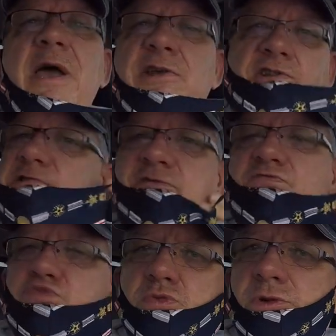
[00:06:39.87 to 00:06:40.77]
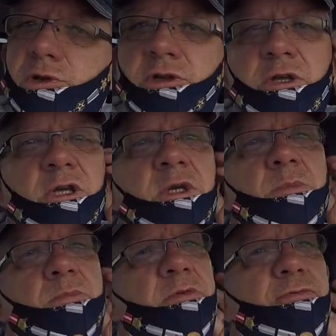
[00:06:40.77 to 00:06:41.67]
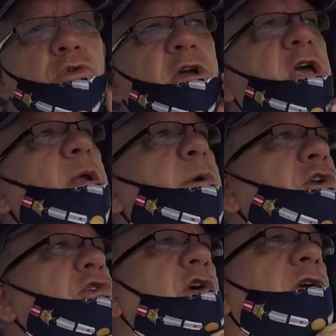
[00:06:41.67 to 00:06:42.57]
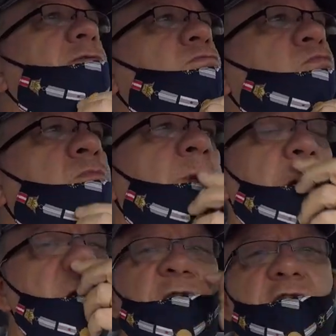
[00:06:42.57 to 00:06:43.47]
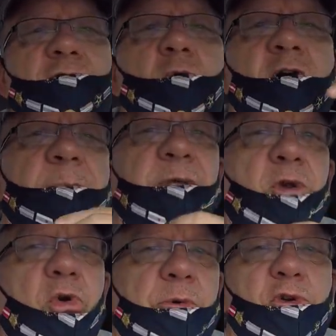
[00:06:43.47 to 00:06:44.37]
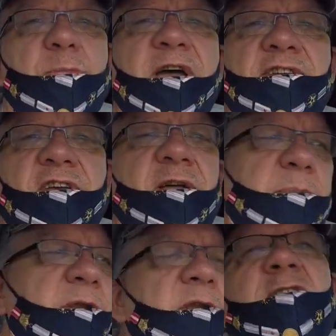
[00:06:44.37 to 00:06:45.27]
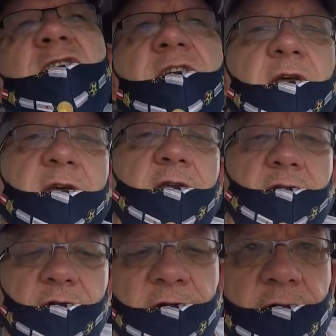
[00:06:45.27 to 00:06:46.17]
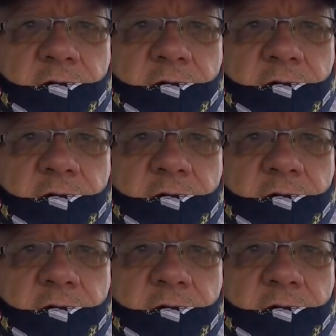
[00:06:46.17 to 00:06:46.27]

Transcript: my mask before I get out of my truck. I usually just walk up to the door with no mask on, but I get dirty